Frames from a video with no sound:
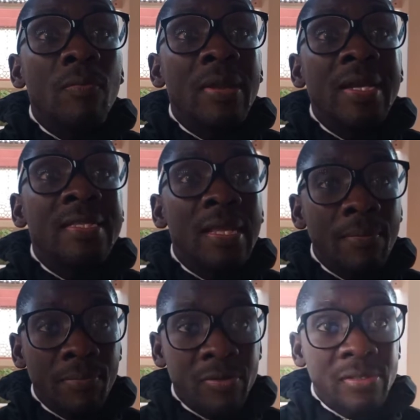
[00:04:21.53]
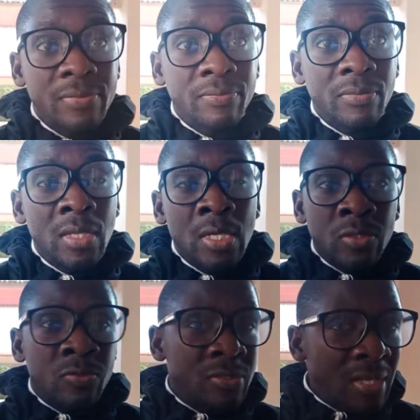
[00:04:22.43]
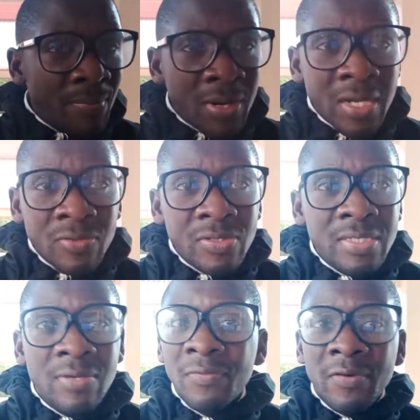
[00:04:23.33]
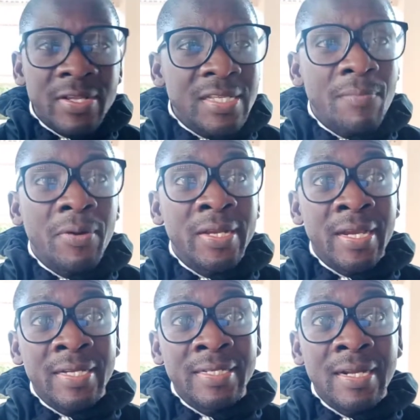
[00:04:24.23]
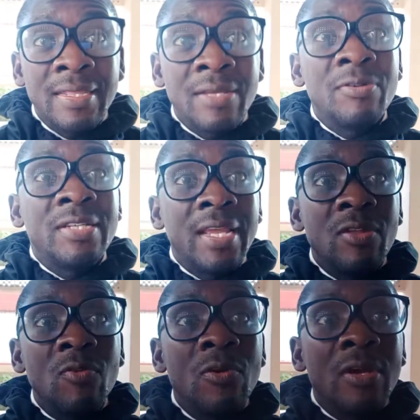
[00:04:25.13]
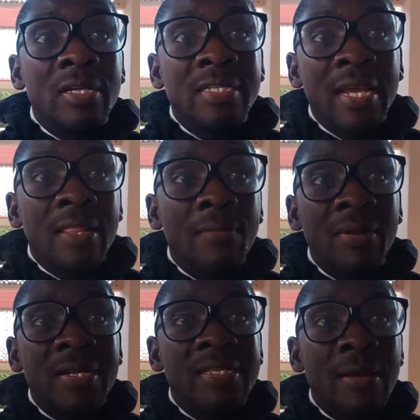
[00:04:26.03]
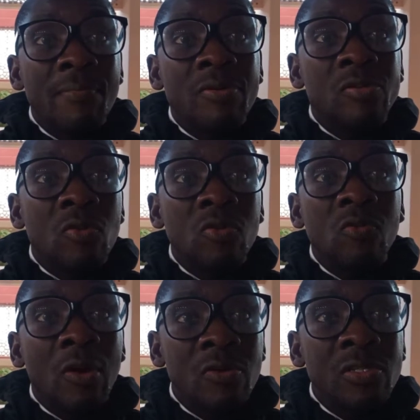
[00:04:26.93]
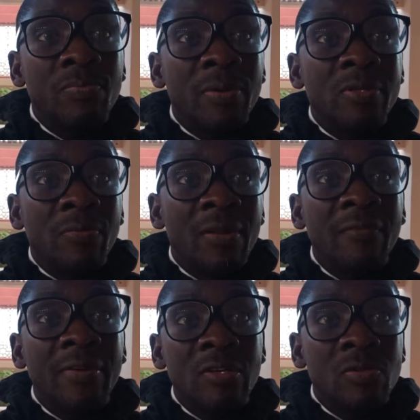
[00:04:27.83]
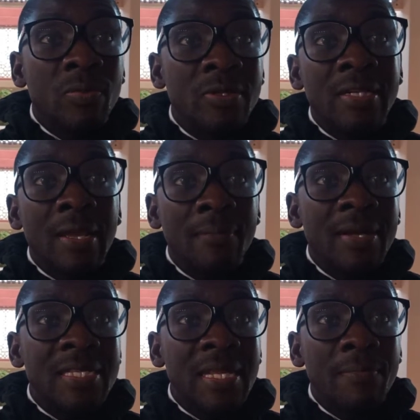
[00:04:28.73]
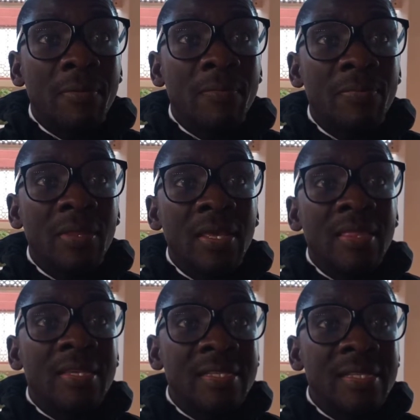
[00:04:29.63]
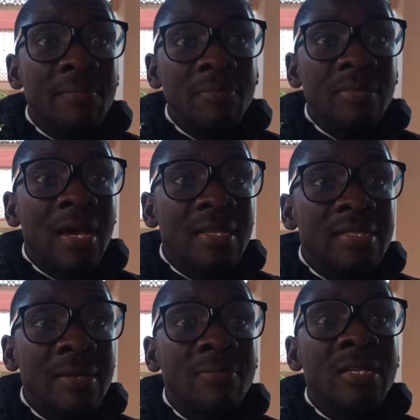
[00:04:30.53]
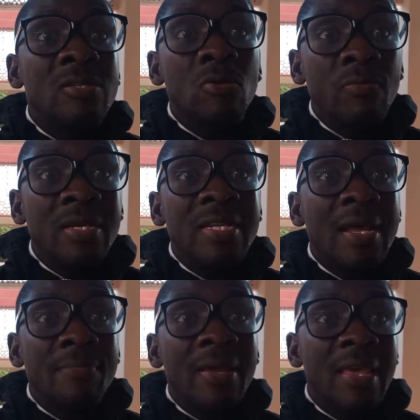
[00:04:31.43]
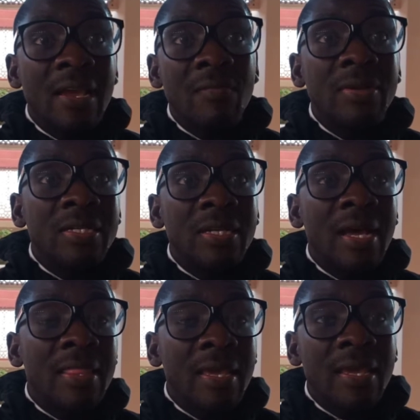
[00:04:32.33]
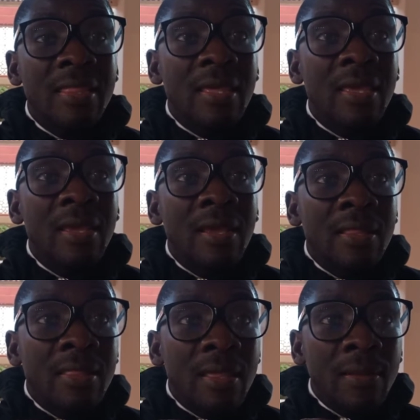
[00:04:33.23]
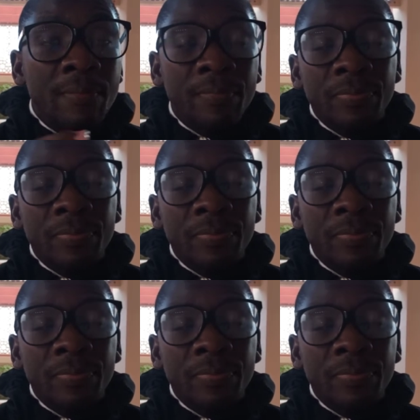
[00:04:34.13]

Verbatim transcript: your blood samples to some countries, for example in Qatar, they will take you, take the blood samples, go to a hospital, private hospital, take a blood sample. The same uh, same test will be done by the government and uh, the, the, the,